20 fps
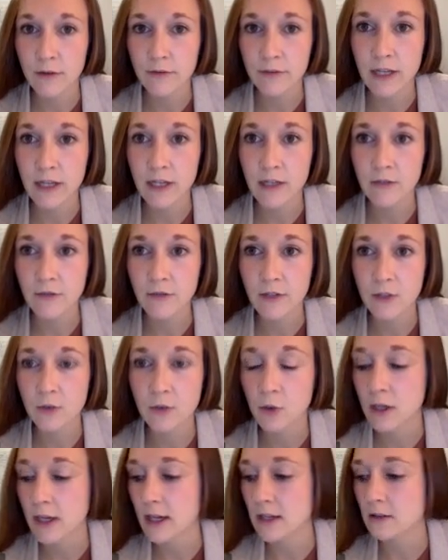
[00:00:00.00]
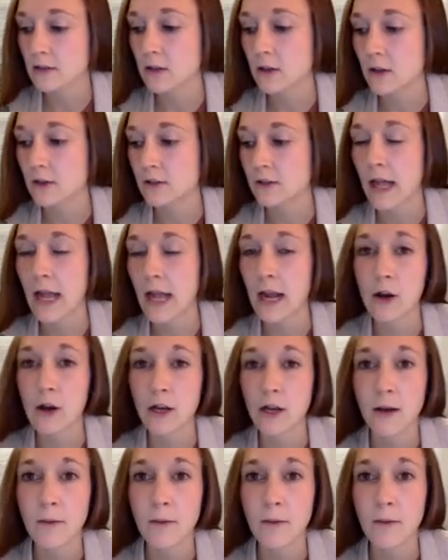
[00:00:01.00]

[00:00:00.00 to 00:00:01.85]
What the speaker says: of the individual gas laws that are